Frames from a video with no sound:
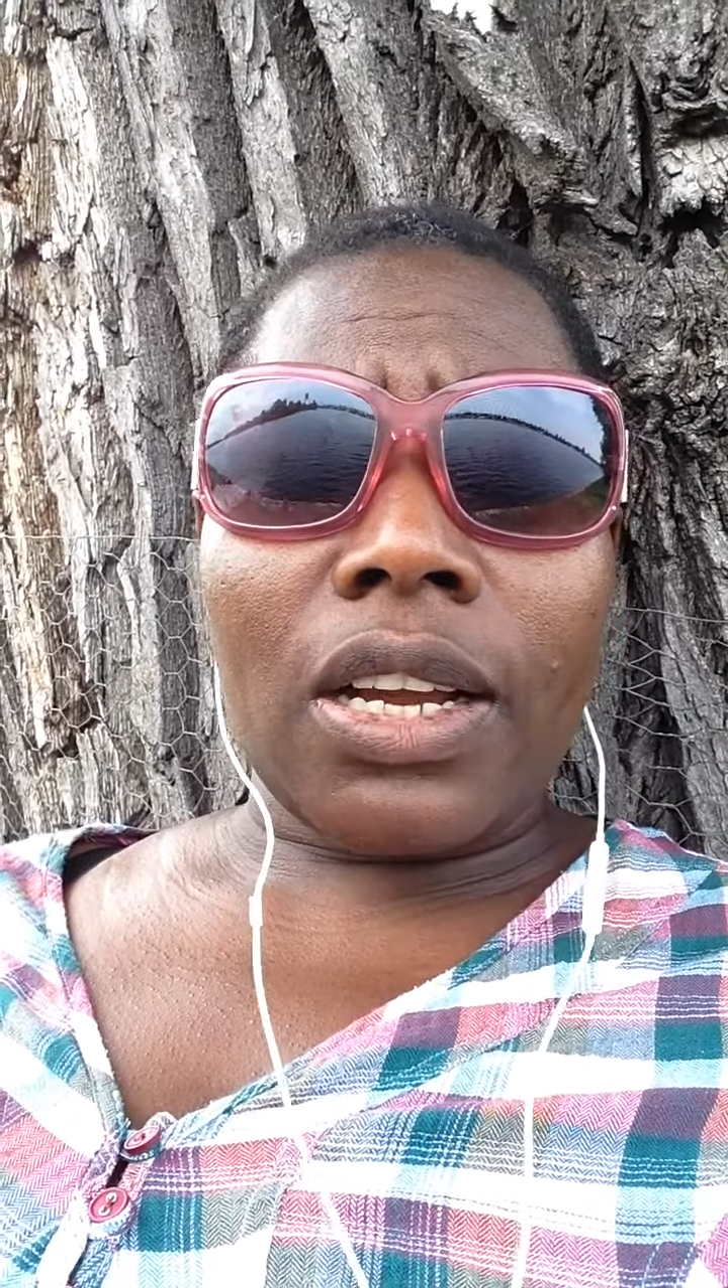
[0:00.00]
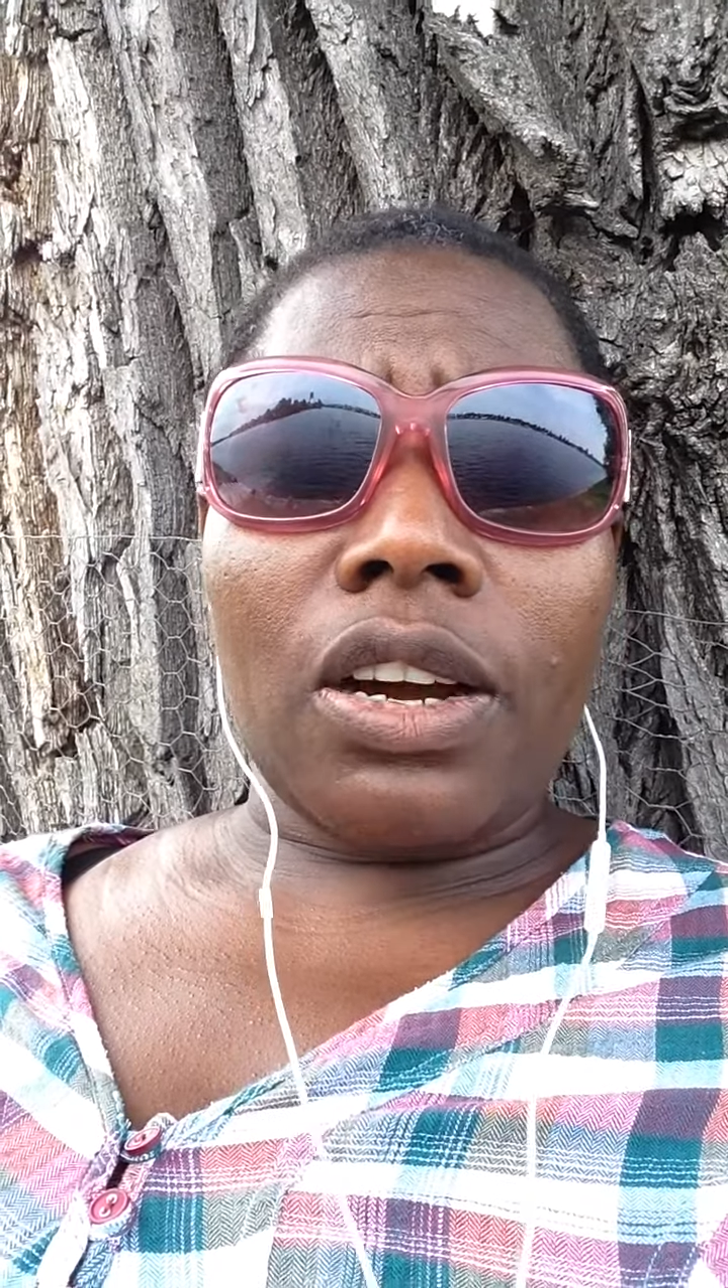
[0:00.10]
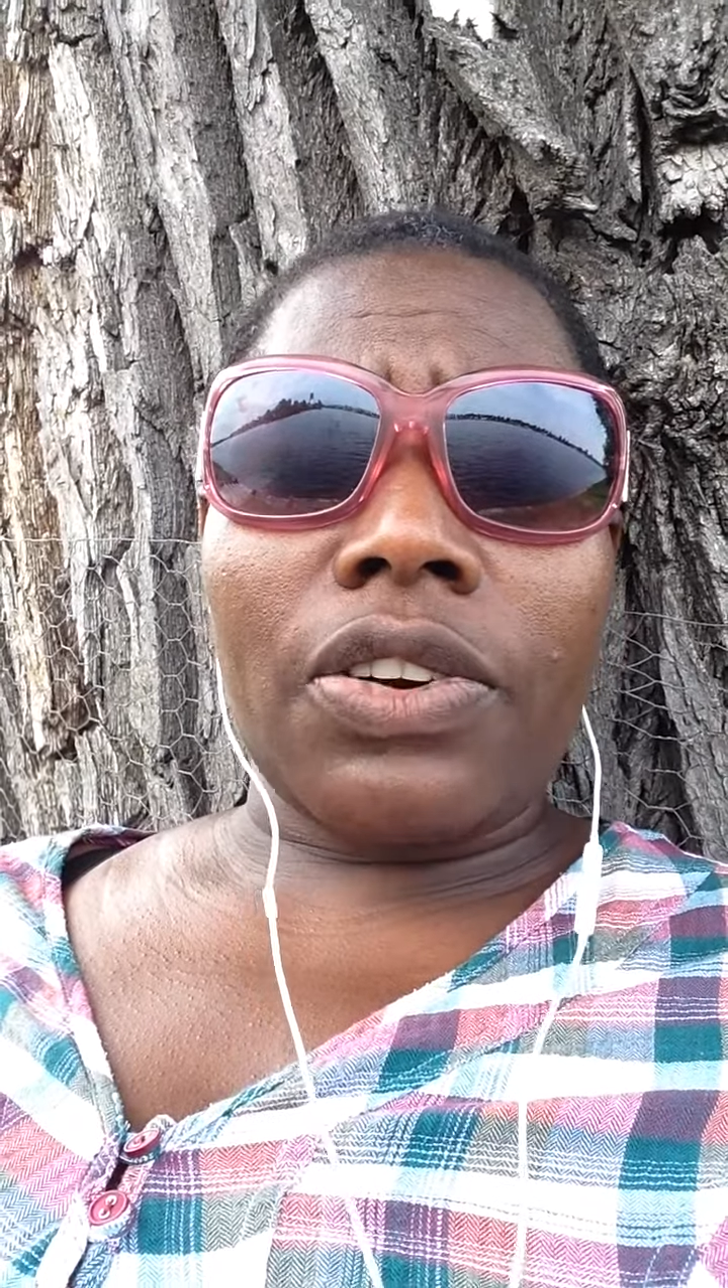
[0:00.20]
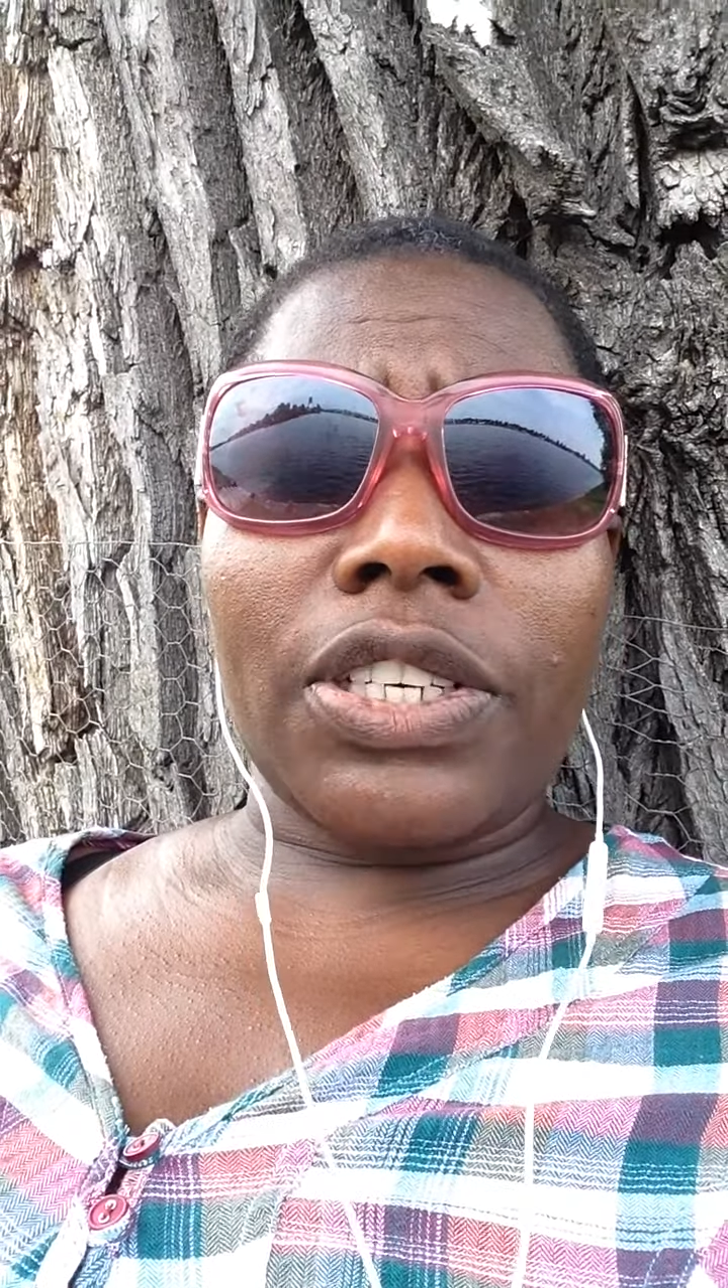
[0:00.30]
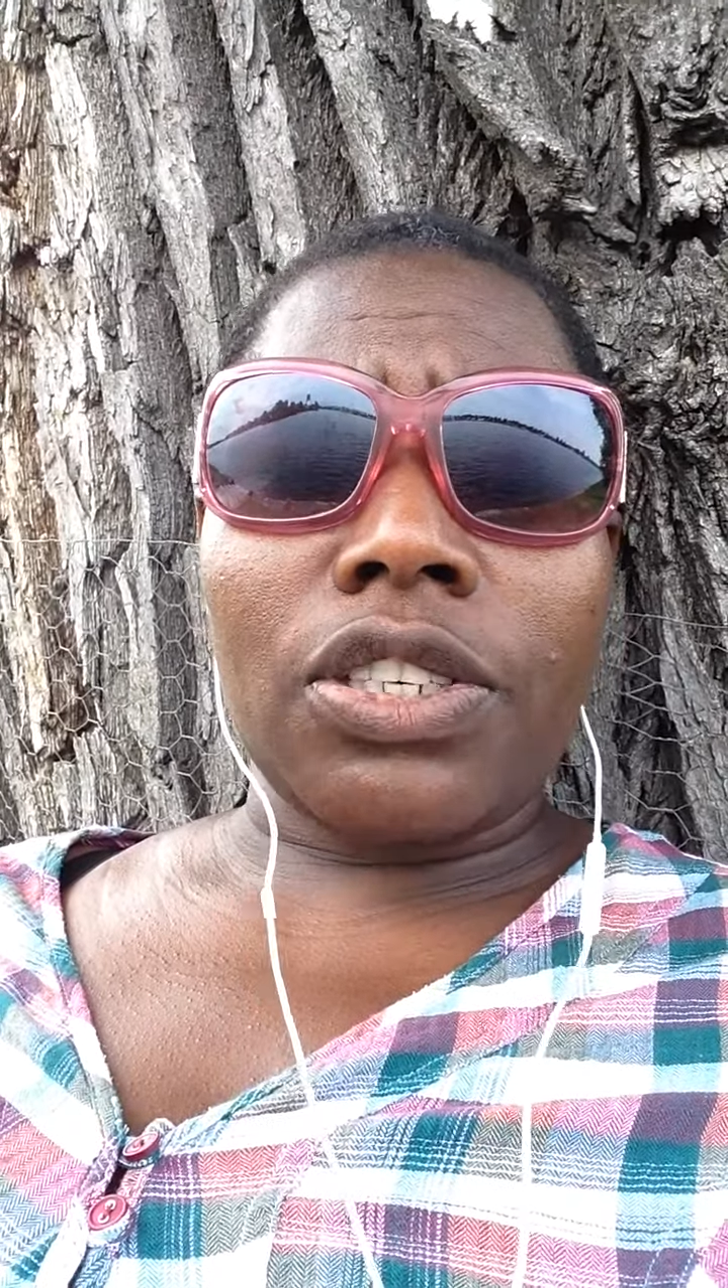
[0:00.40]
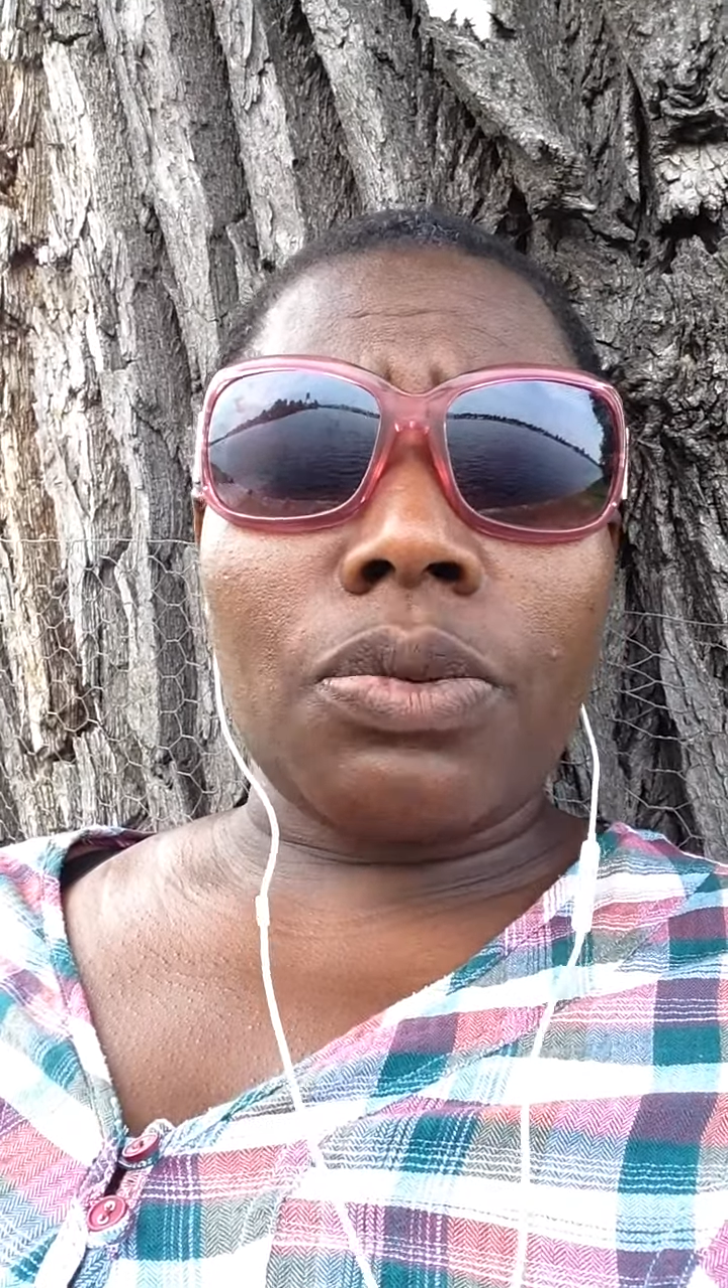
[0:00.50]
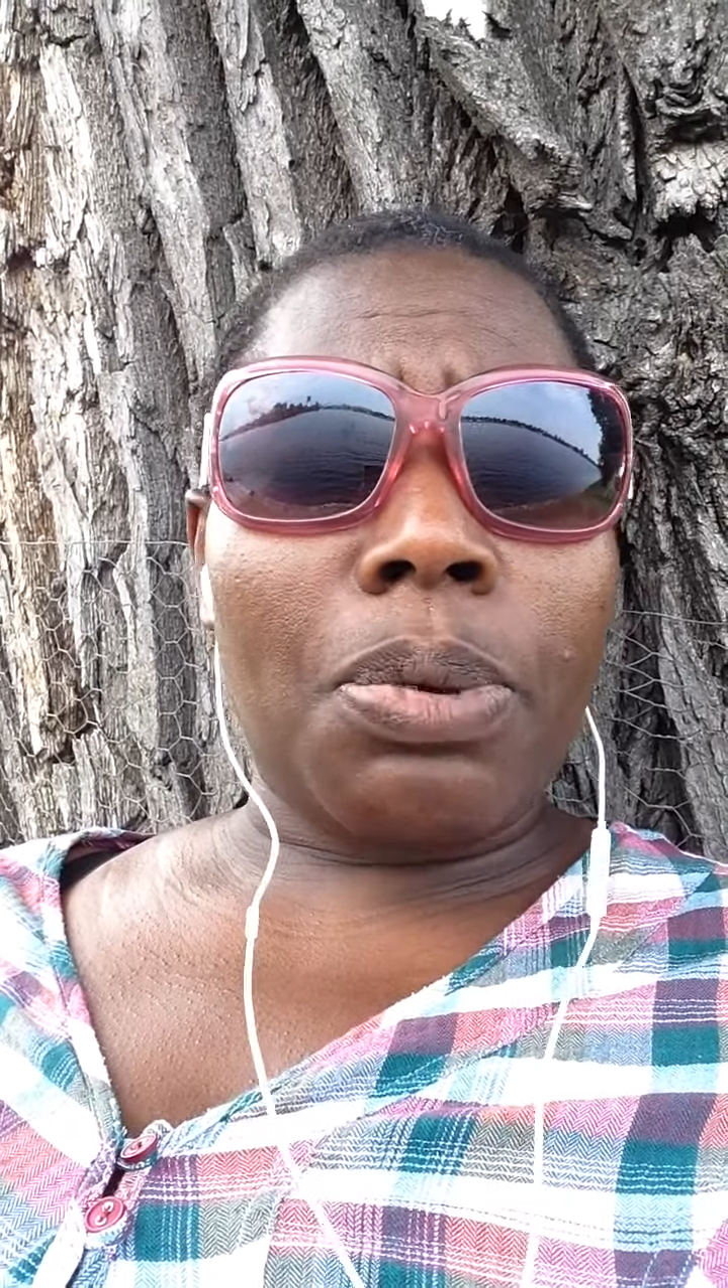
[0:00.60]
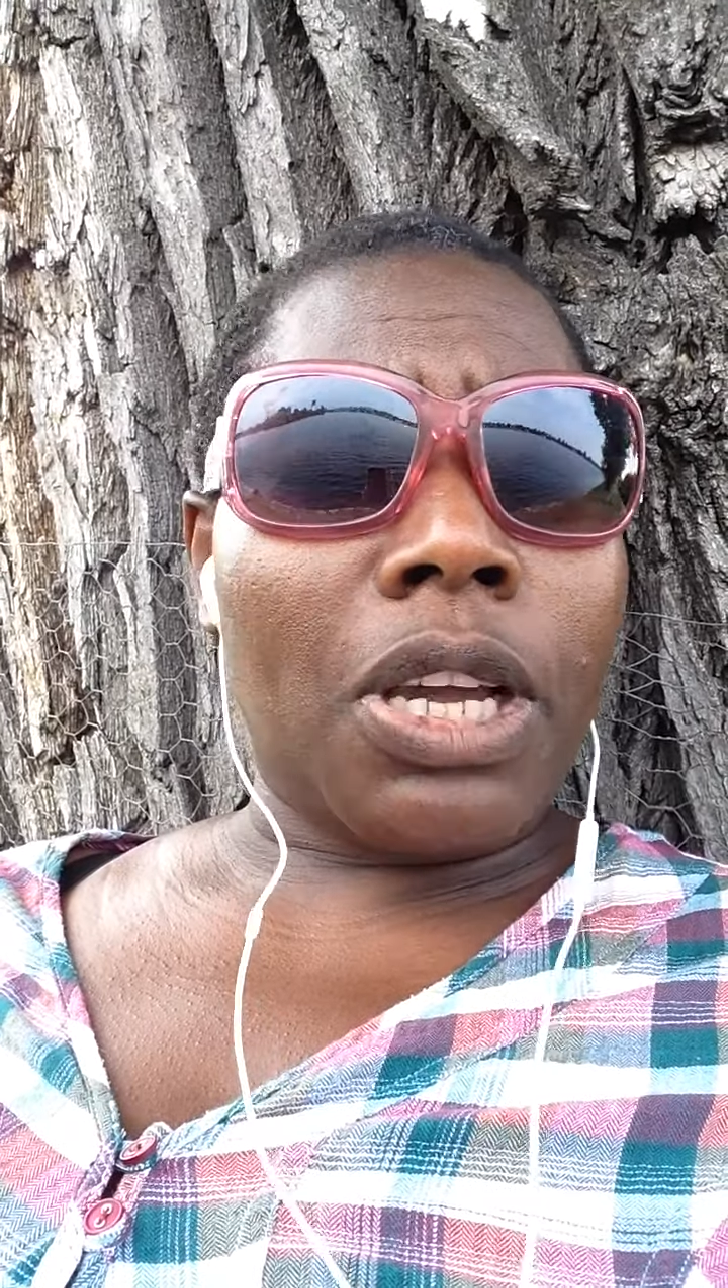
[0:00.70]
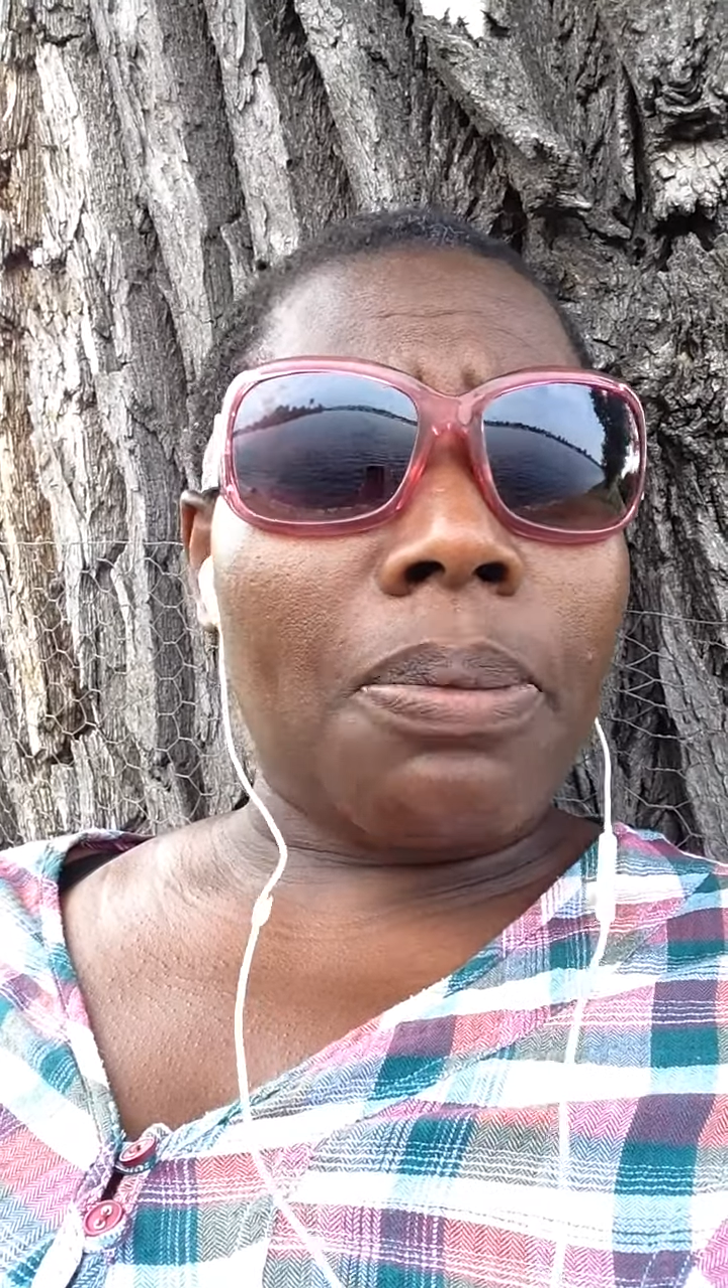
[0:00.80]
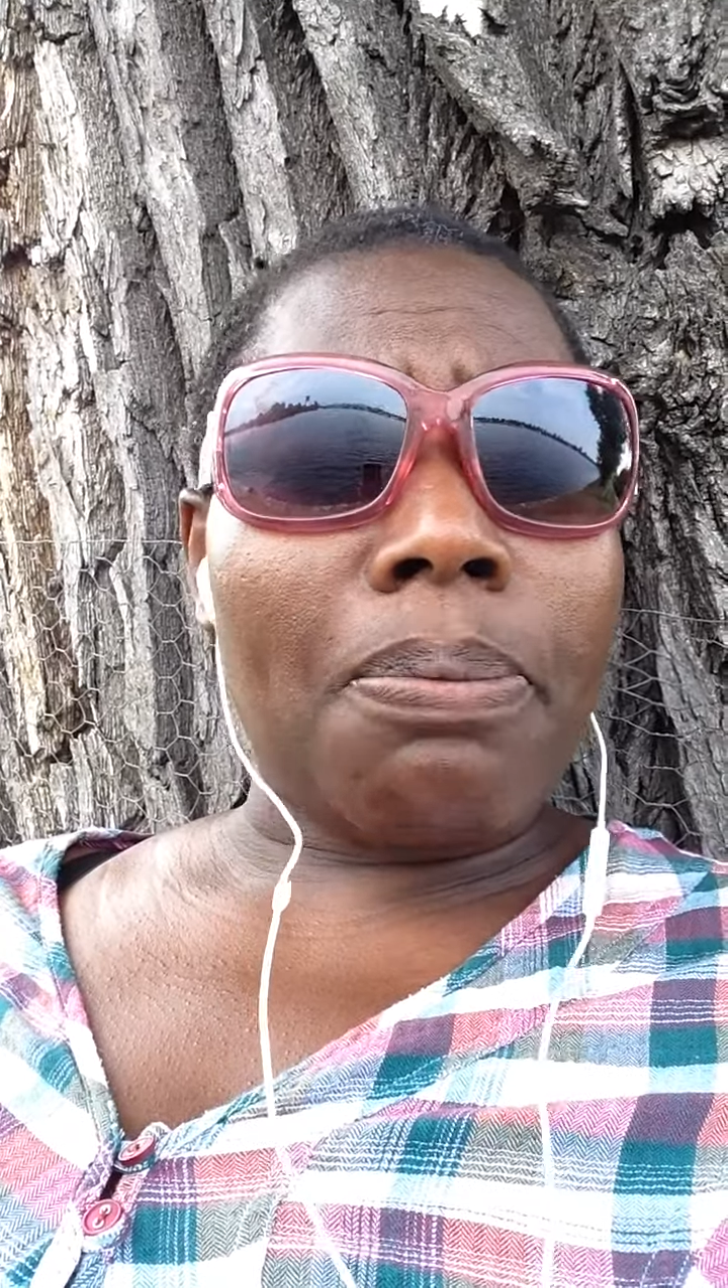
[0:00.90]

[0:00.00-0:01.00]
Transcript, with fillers: courage to pick up